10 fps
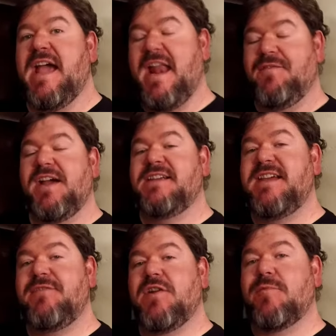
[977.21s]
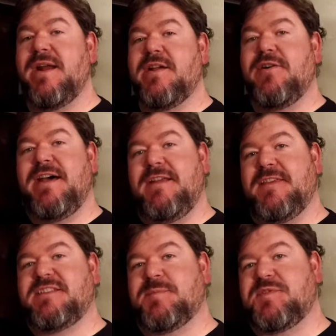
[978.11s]
And if you guys haven't already, go ahead and hit
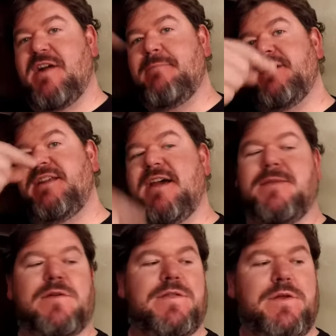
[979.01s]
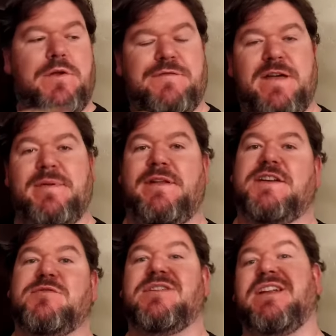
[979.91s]
that subscribe button down there and the notify bell
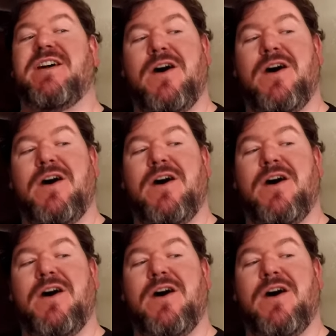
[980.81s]
next to it and click